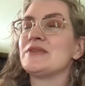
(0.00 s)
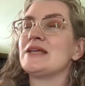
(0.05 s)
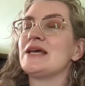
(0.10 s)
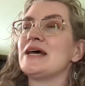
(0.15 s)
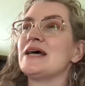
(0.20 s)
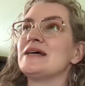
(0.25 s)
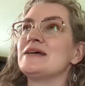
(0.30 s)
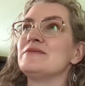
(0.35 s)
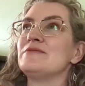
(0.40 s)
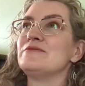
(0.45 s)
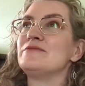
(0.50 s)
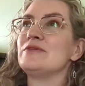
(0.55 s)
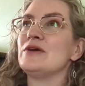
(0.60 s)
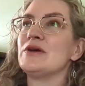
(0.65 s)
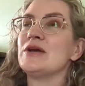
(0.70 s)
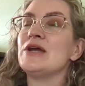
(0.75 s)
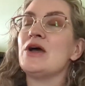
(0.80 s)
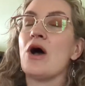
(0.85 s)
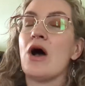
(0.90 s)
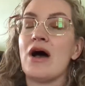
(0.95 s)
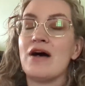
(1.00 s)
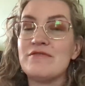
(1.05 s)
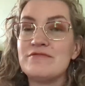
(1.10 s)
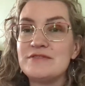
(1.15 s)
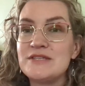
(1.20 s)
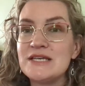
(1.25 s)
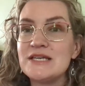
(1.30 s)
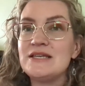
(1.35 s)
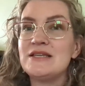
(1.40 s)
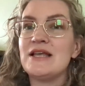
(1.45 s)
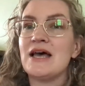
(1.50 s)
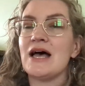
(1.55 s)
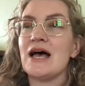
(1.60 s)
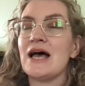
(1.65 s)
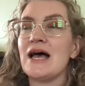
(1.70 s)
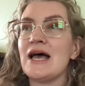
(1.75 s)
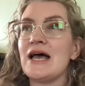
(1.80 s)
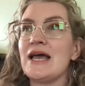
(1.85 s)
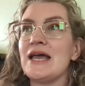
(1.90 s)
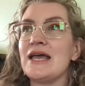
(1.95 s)
Uh, very often
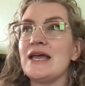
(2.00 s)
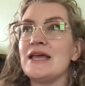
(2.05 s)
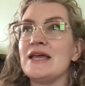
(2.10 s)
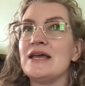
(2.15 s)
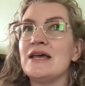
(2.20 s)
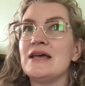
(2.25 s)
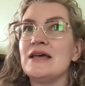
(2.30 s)
I